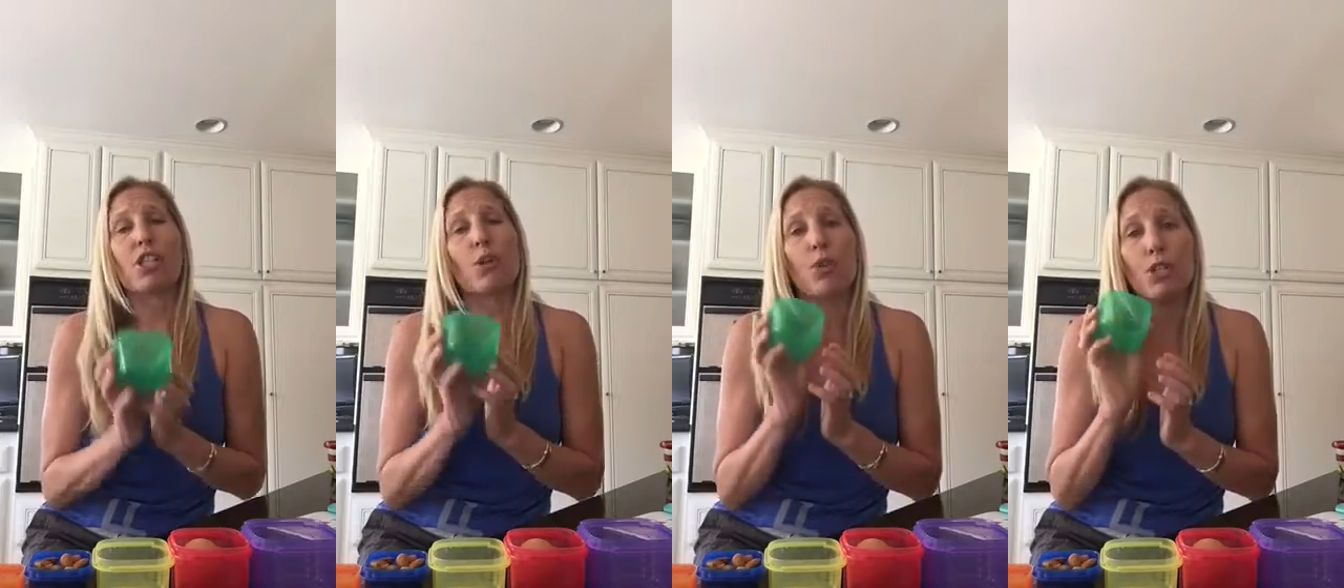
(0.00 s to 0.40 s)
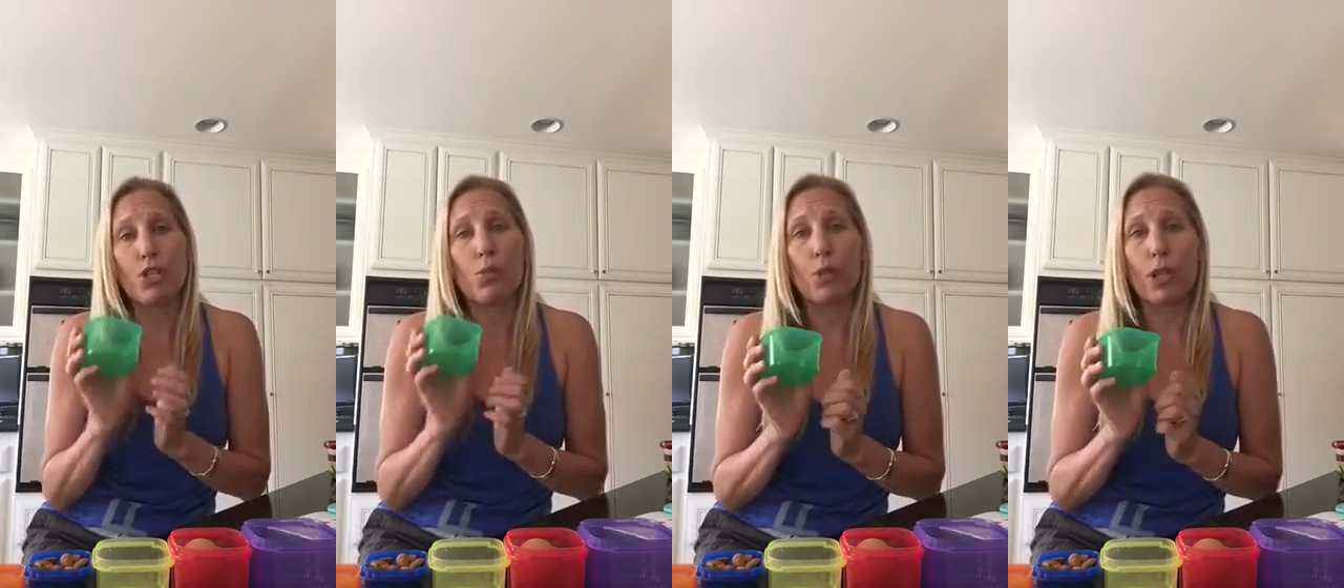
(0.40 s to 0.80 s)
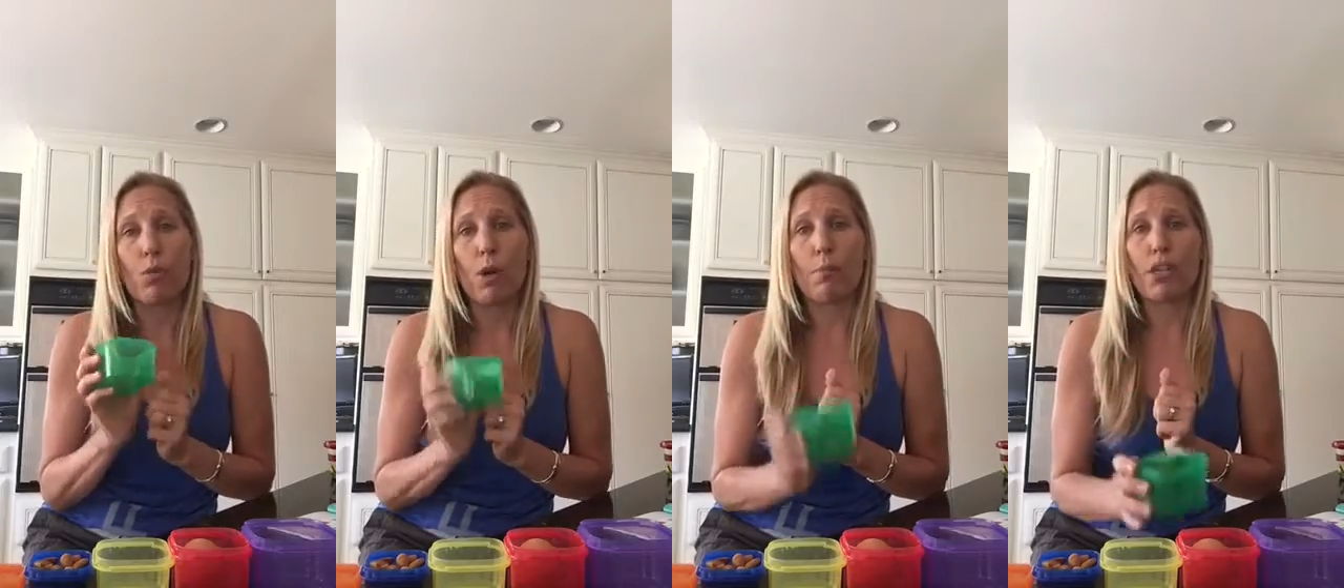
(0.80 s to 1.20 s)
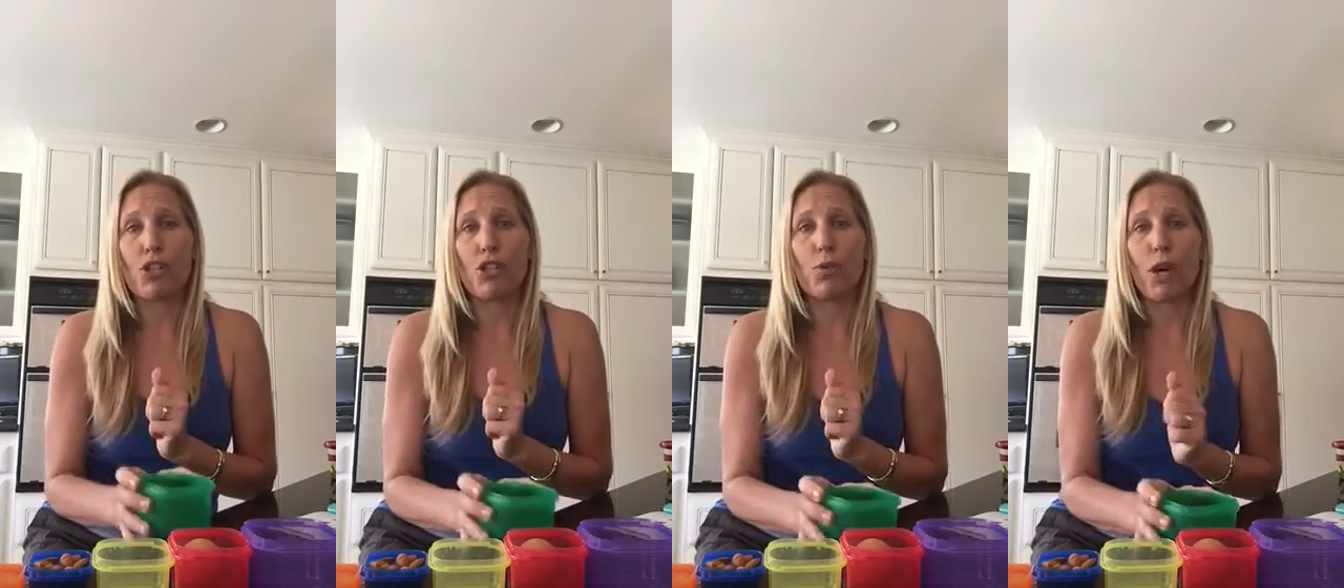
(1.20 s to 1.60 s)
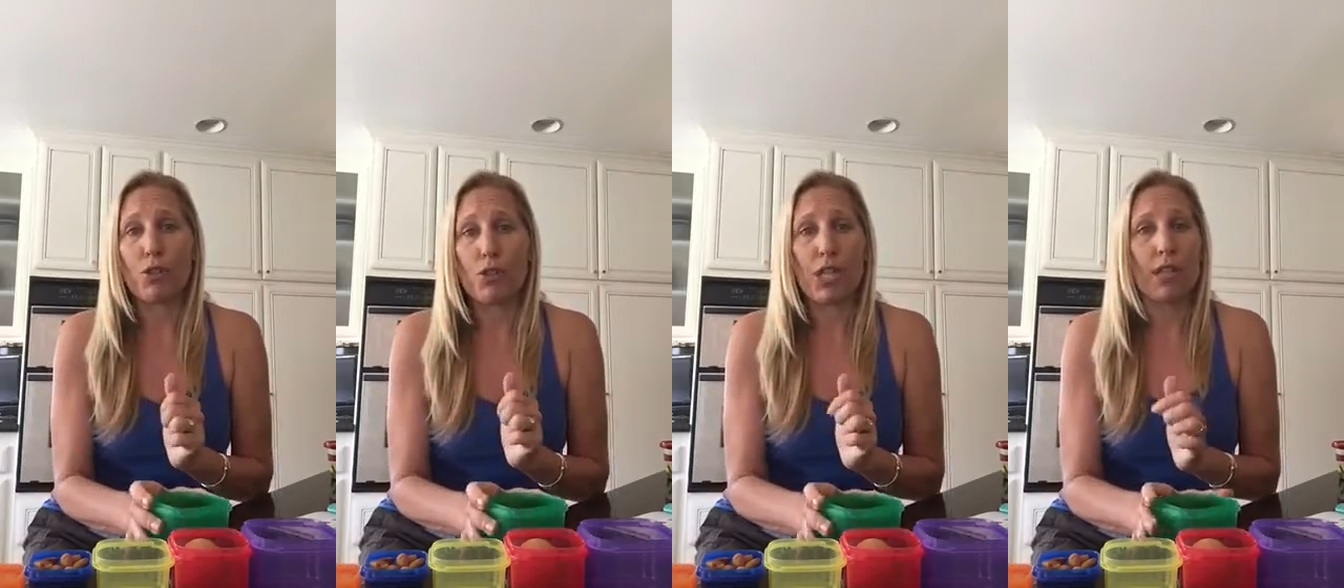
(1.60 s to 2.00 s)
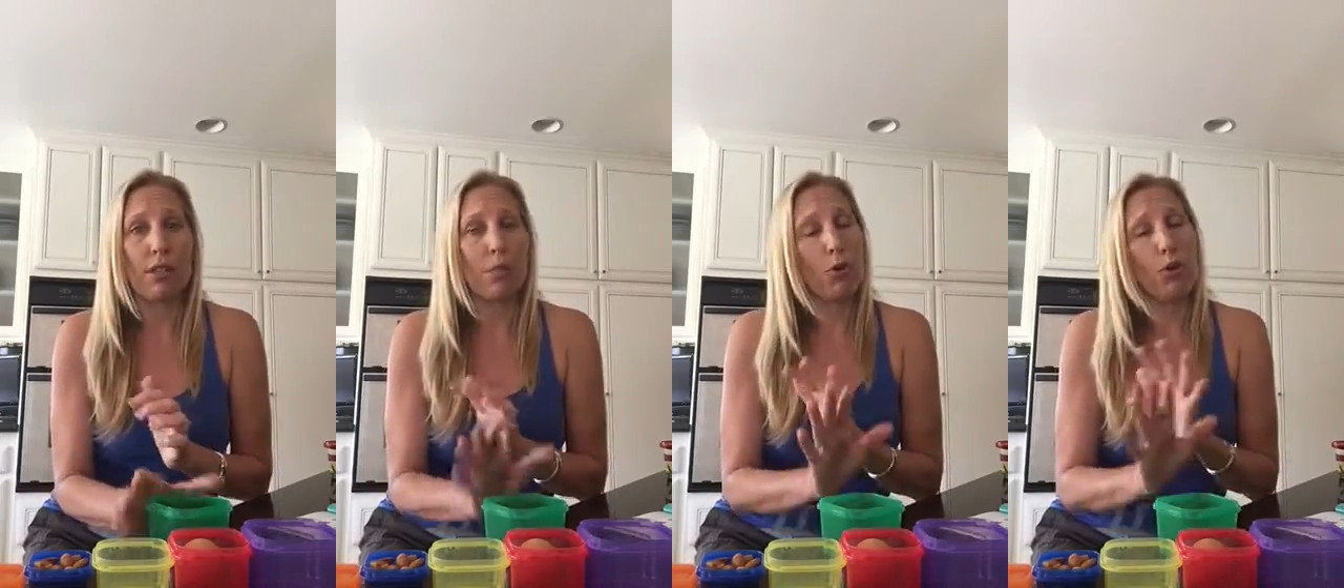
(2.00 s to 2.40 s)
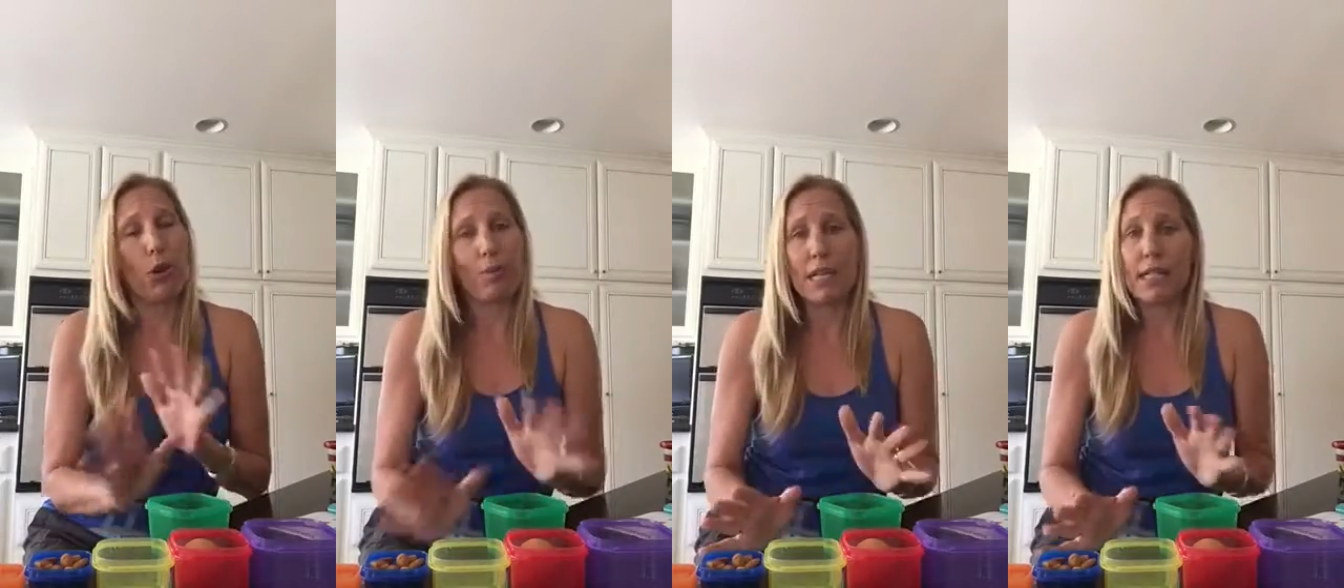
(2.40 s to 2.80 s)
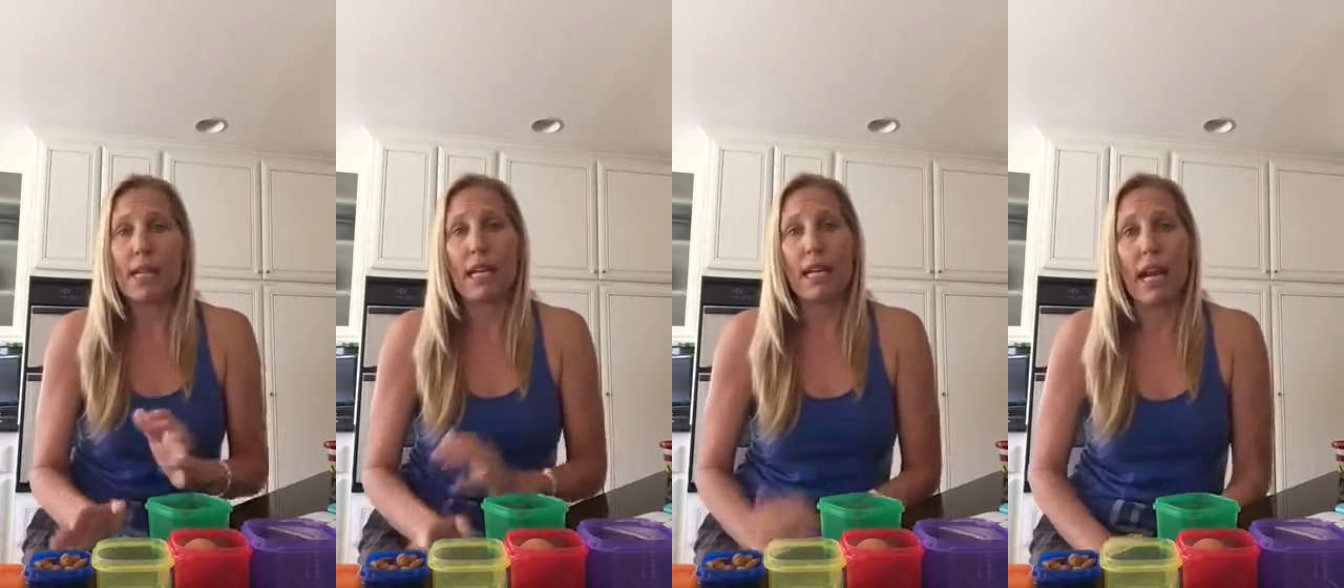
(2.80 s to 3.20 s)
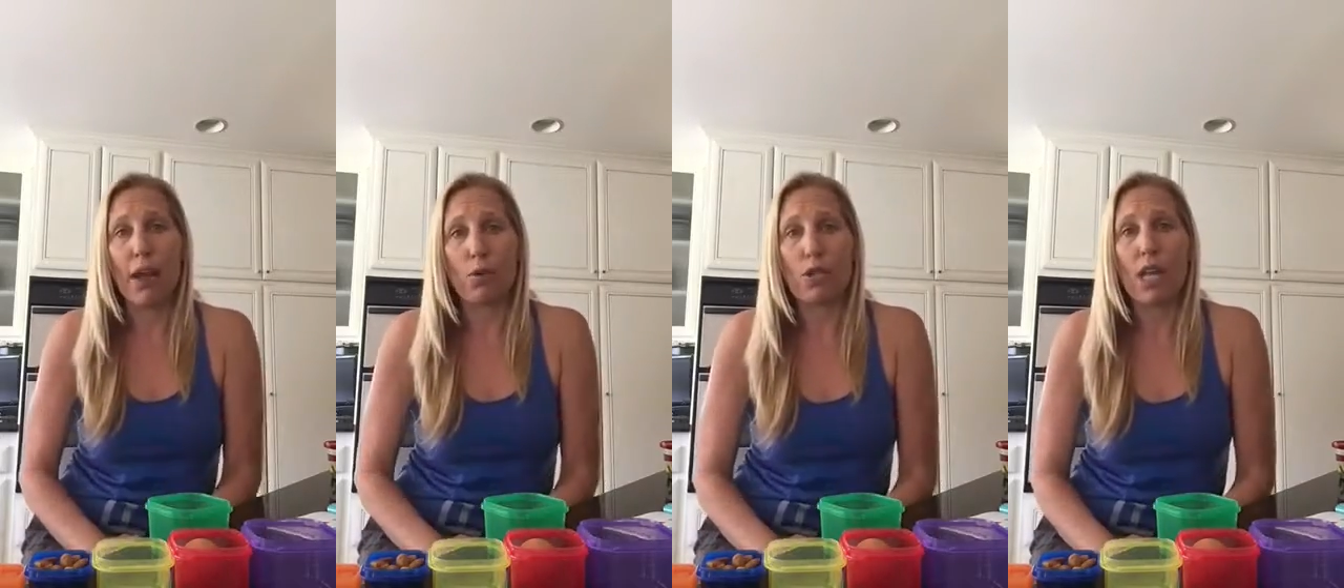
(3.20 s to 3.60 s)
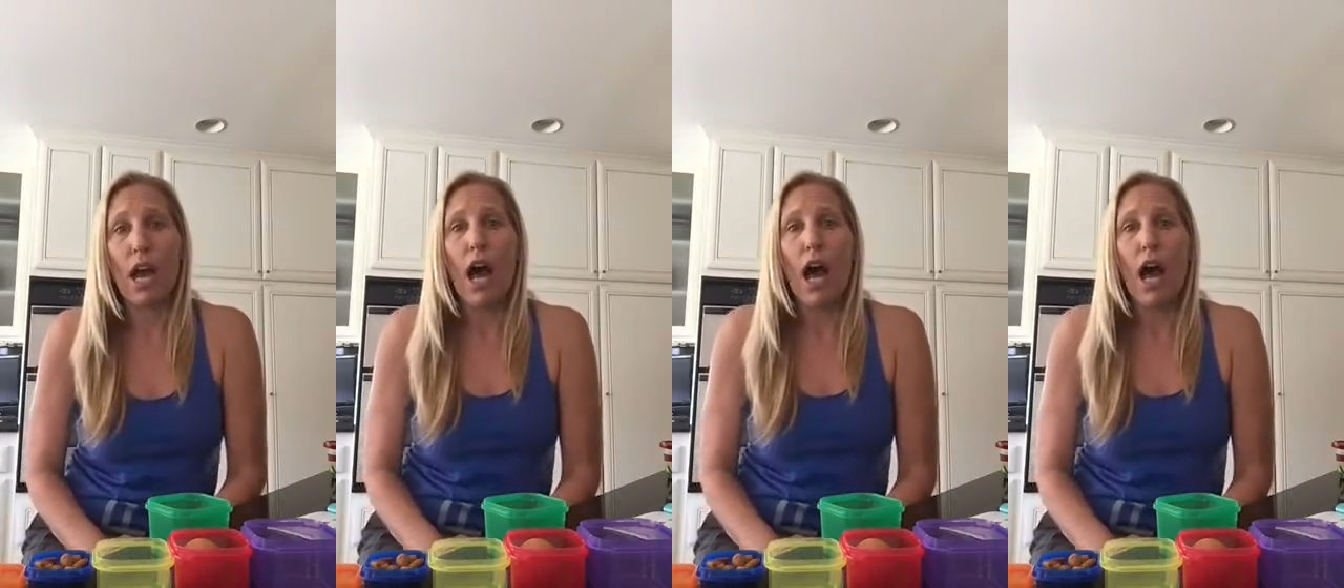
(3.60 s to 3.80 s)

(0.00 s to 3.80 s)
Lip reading: So we do really want to make sure you understand this program inside and out.